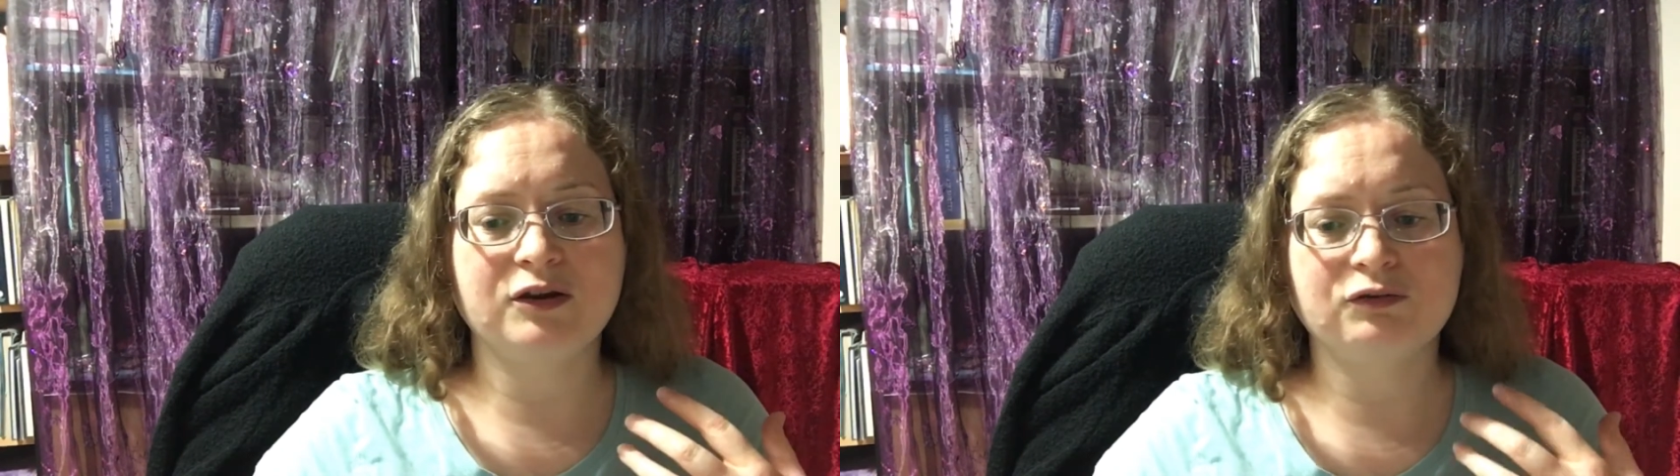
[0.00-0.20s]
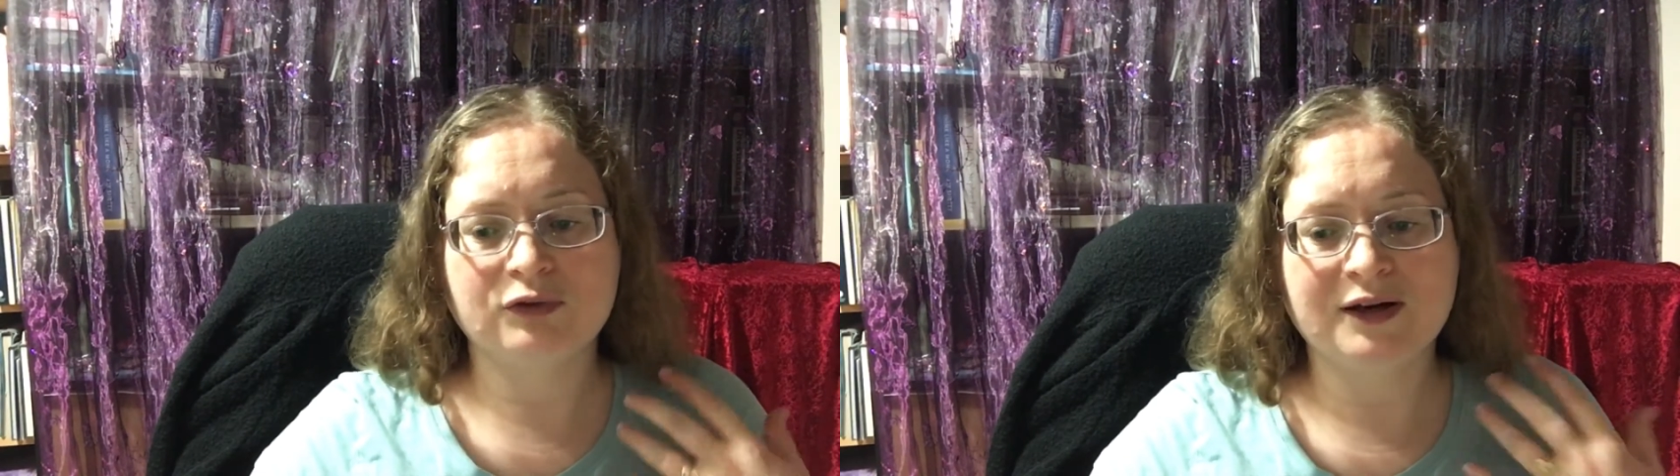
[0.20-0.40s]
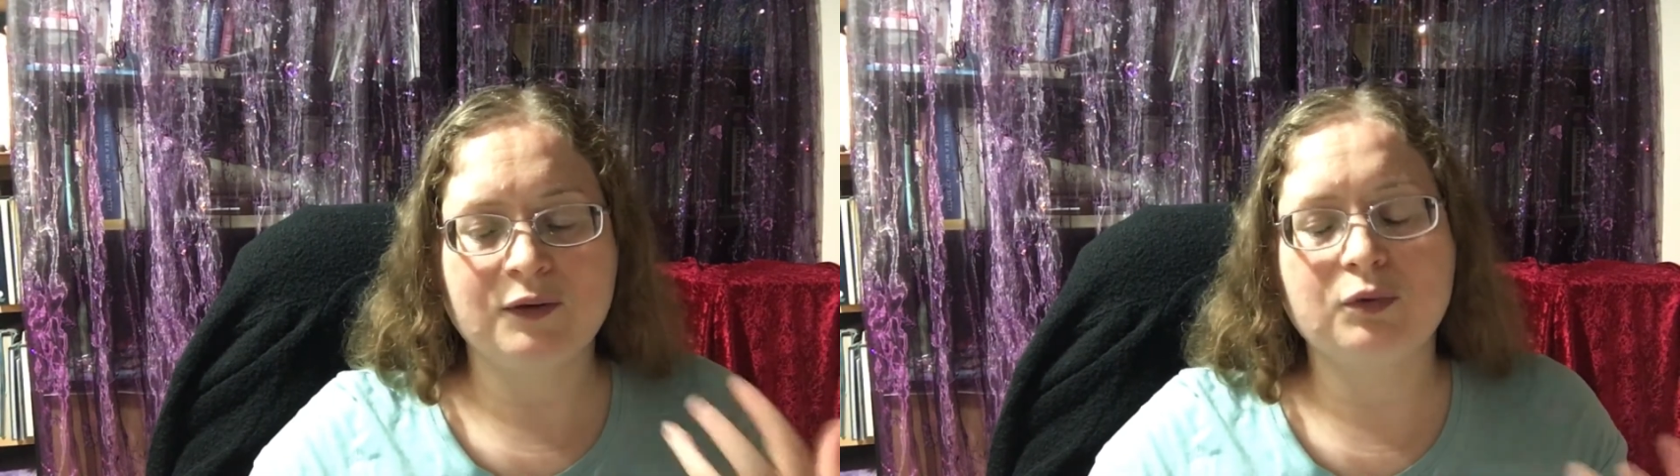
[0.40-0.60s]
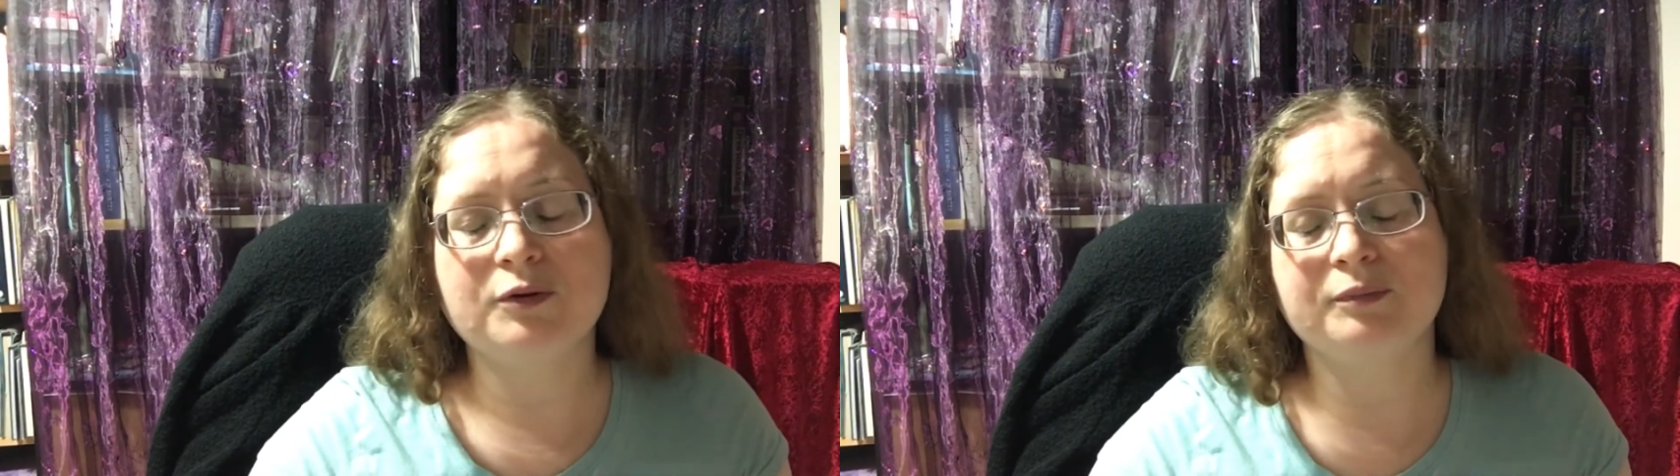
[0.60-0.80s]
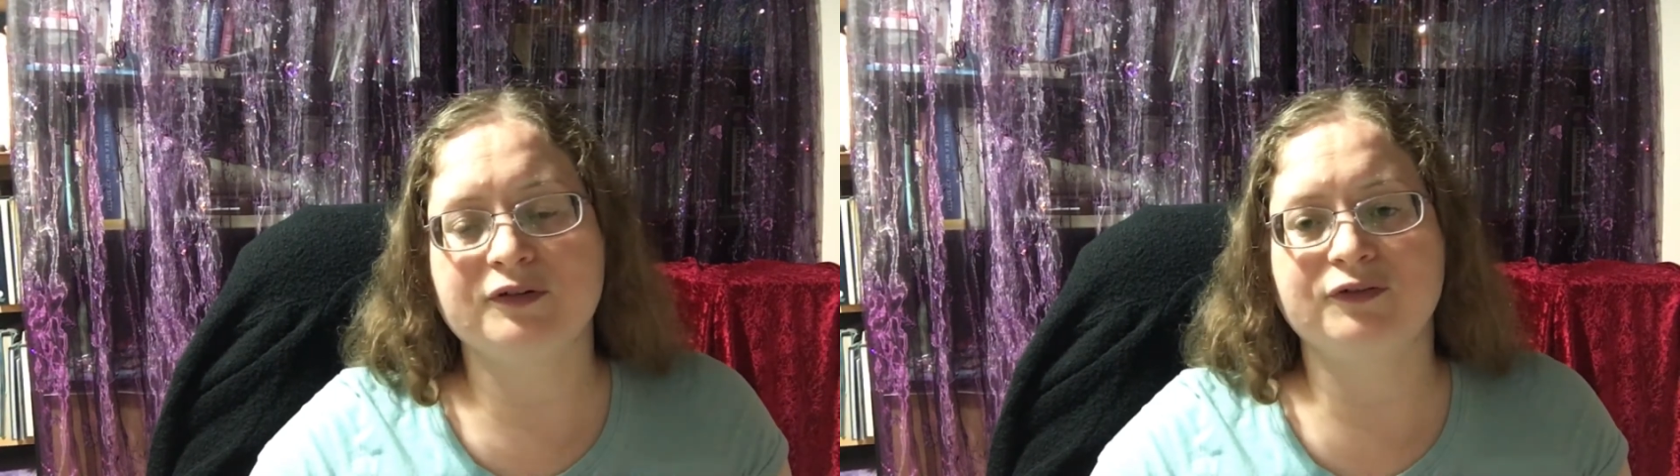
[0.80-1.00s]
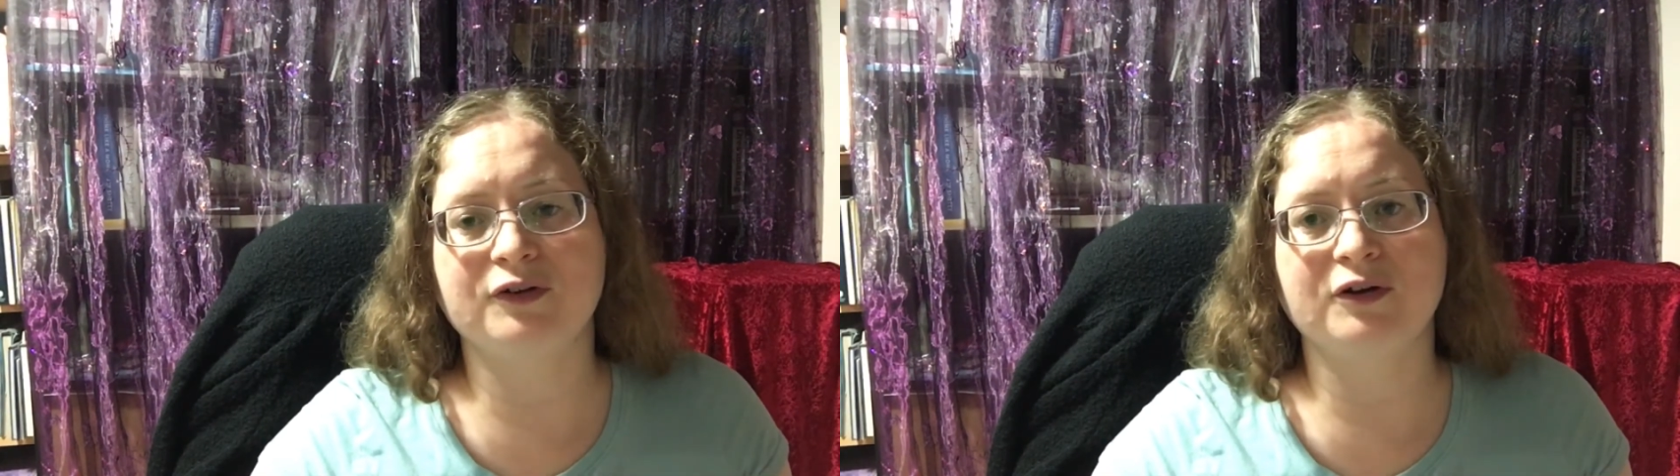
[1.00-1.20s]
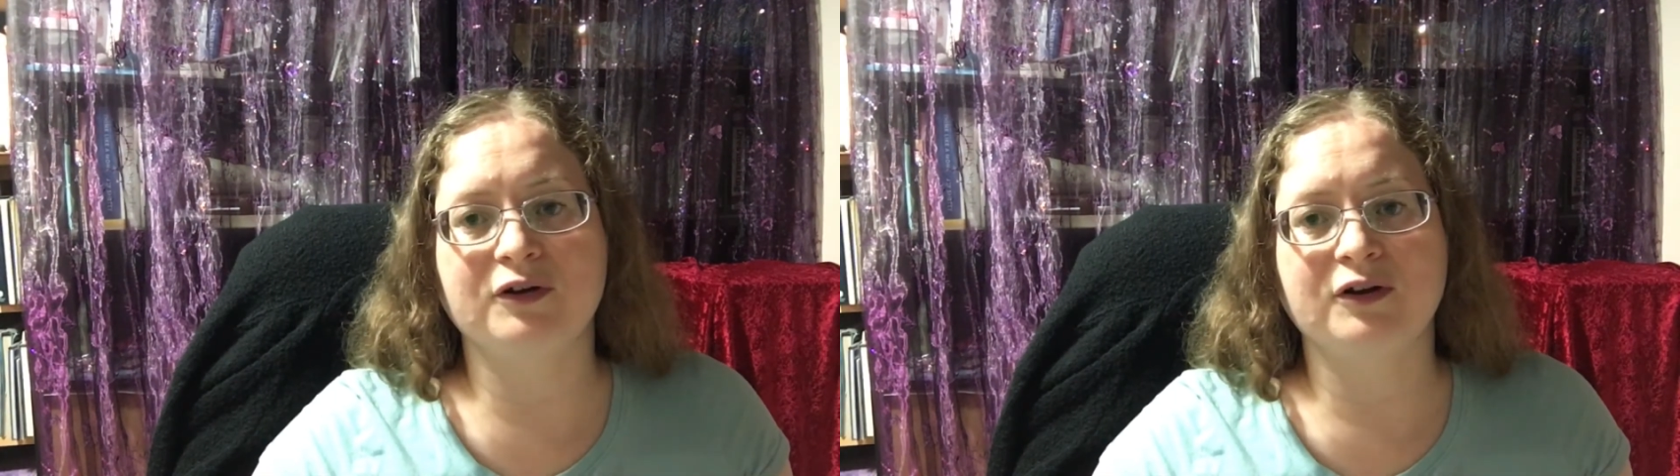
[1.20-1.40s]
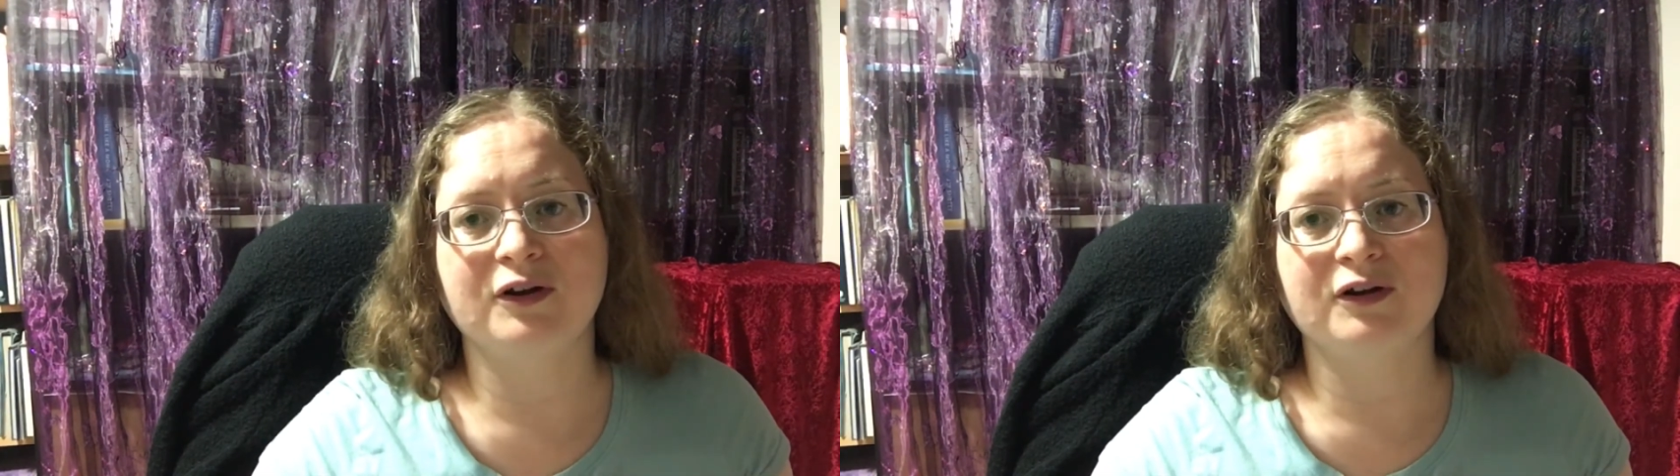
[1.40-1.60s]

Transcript: you really would prefer